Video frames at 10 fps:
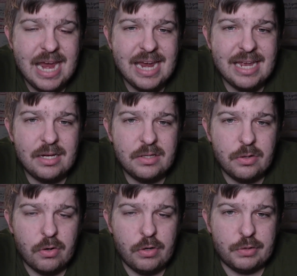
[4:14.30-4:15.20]

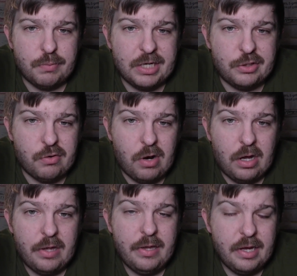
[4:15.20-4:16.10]
and Ernest
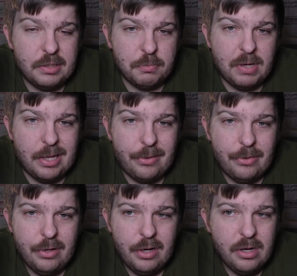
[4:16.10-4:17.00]
Rakestraw as
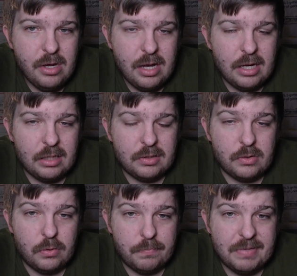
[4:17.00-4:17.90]
well. Uh,
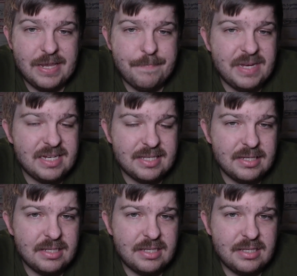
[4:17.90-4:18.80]
so key
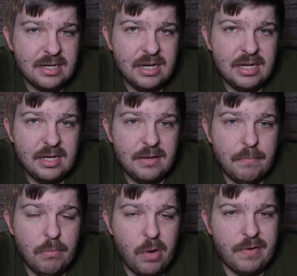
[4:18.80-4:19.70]
pieces
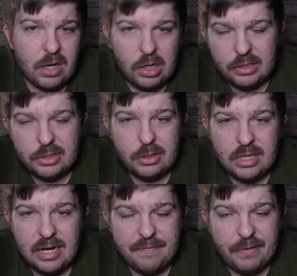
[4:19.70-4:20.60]
moving on to
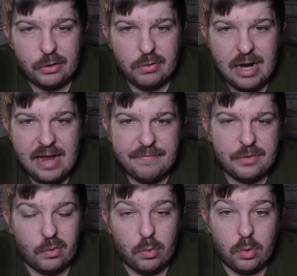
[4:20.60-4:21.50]
the NFL
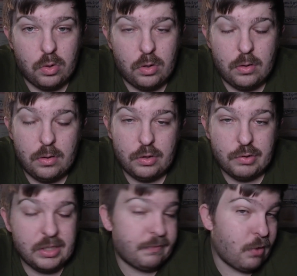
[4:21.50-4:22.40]
draft or
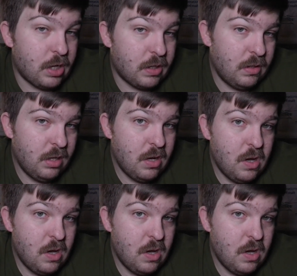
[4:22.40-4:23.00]
transferring.